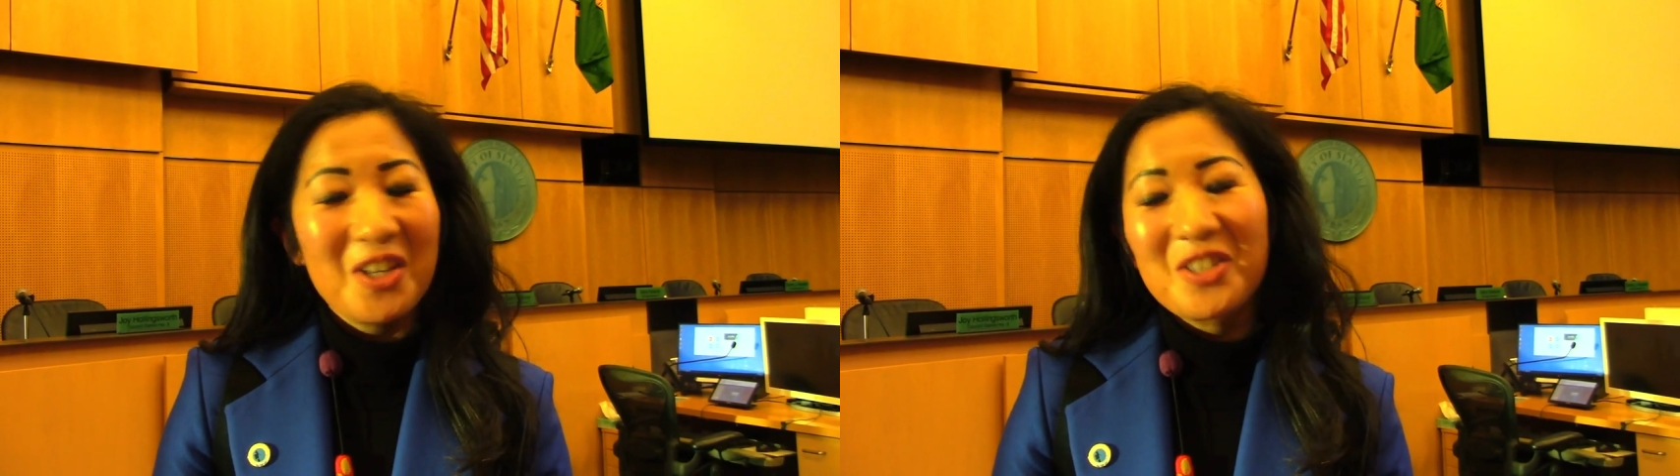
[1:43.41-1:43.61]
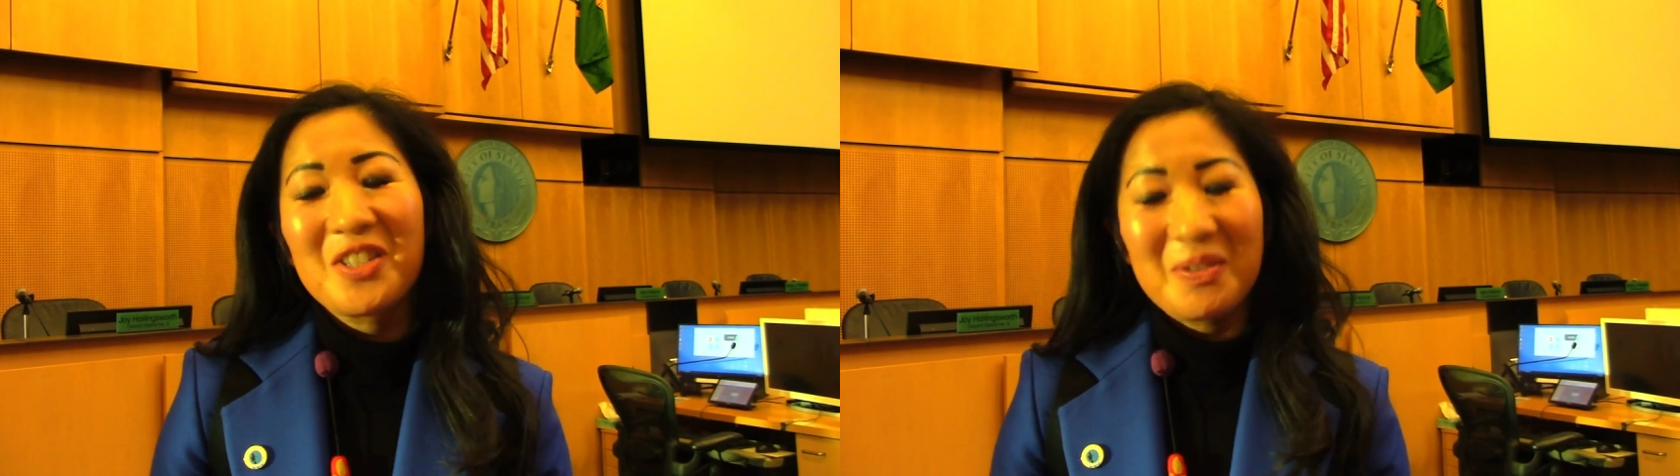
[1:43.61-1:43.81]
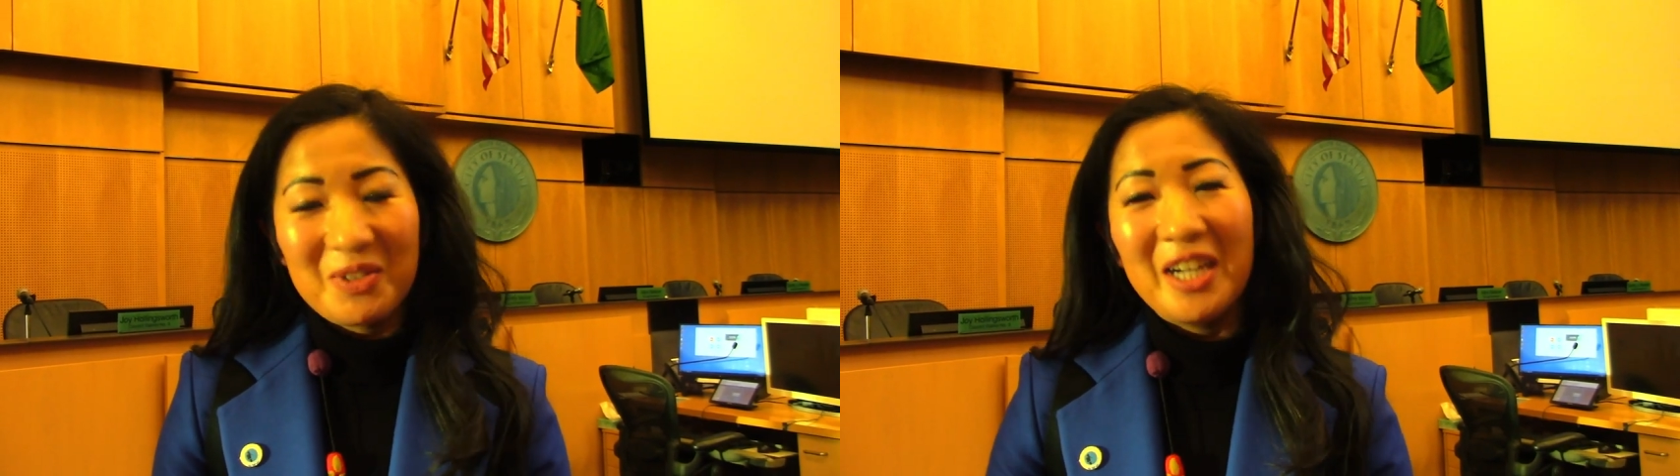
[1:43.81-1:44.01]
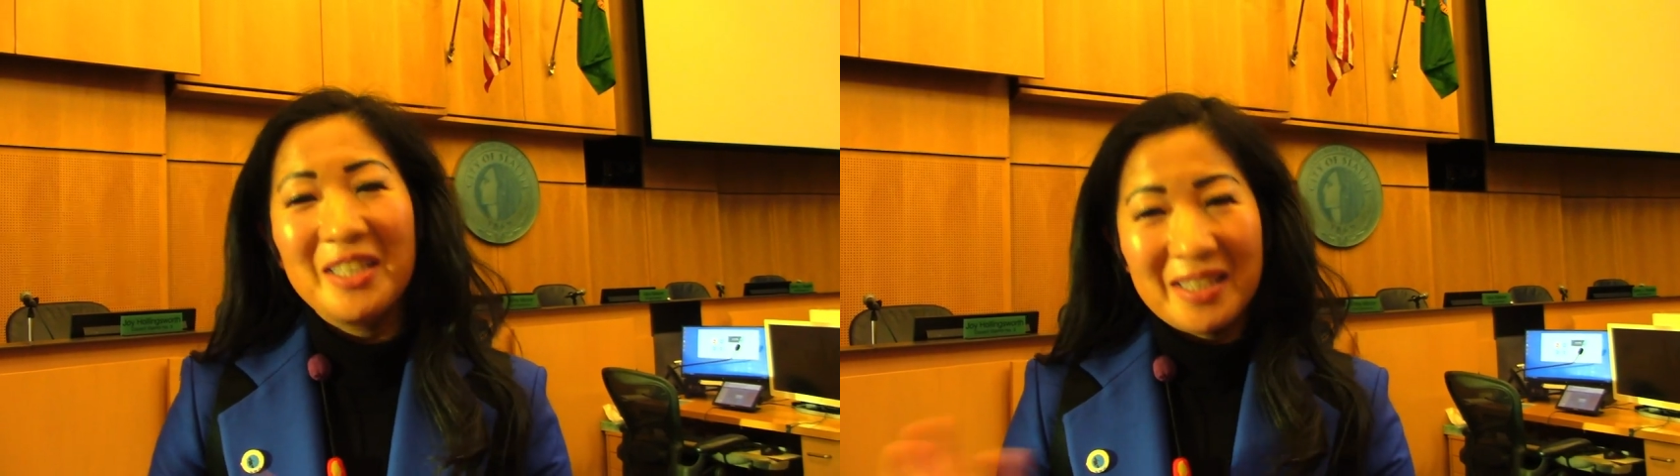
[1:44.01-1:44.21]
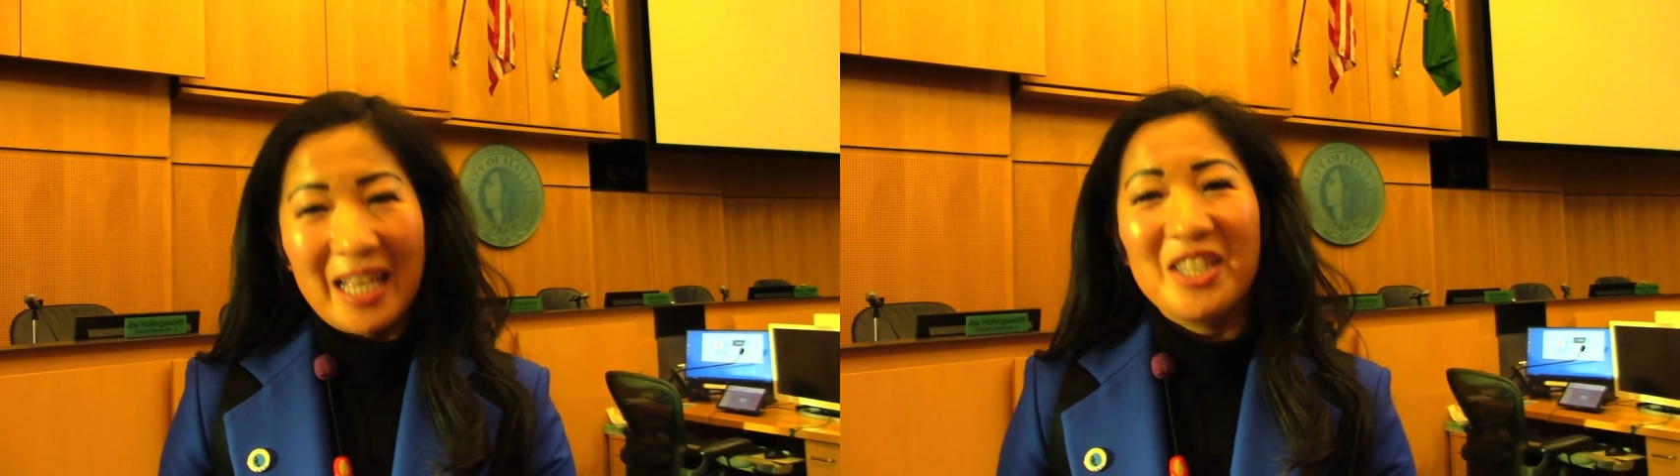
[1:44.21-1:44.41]
also some
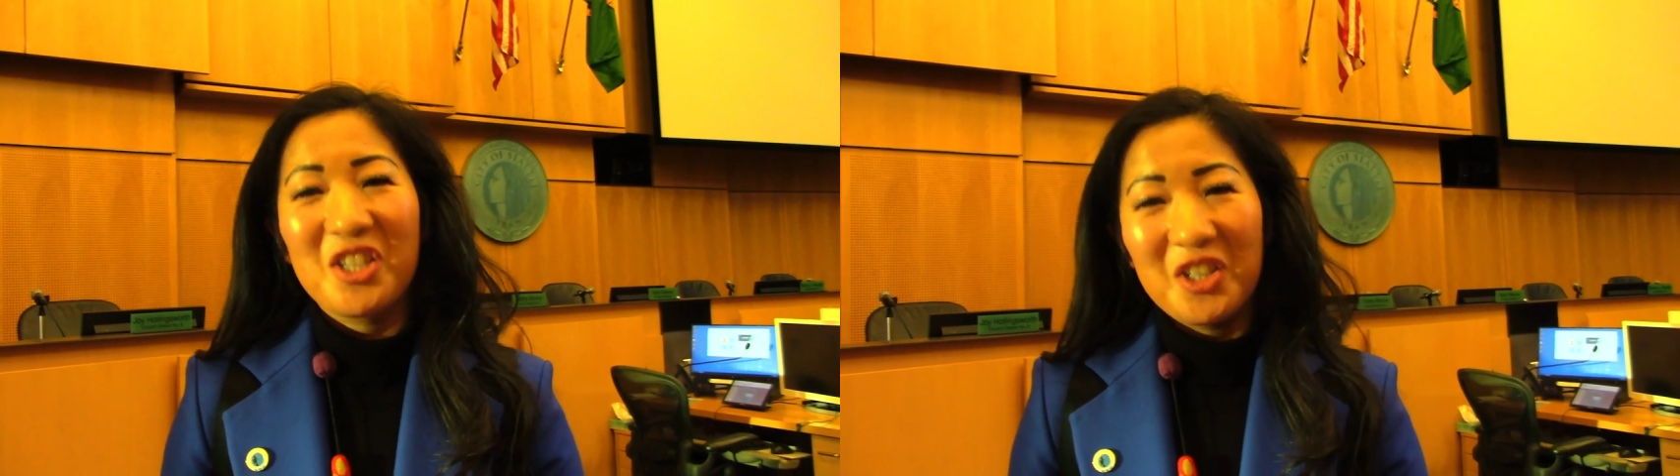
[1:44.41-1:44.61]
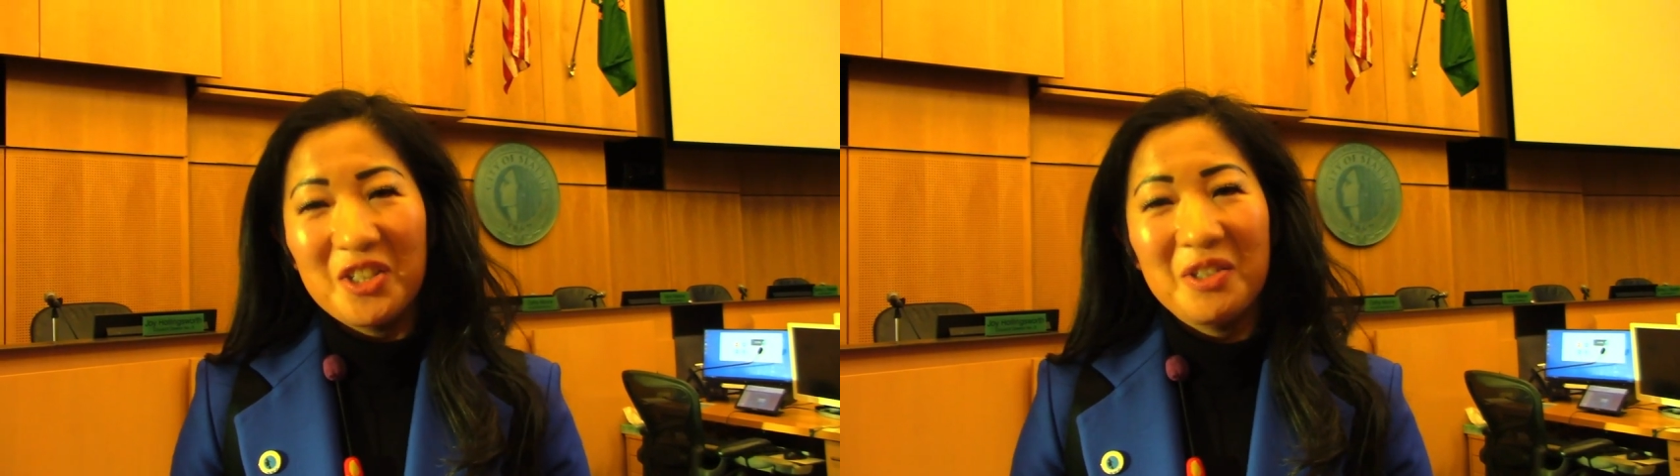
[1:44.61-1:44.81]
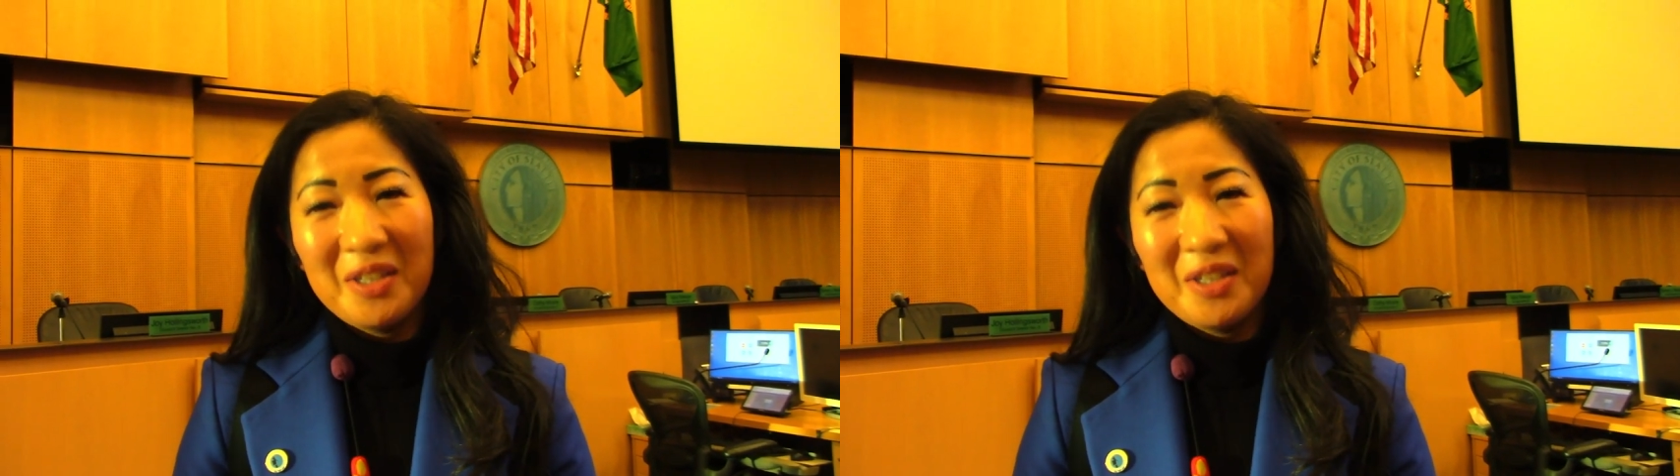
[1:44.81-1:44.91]
Chinese classical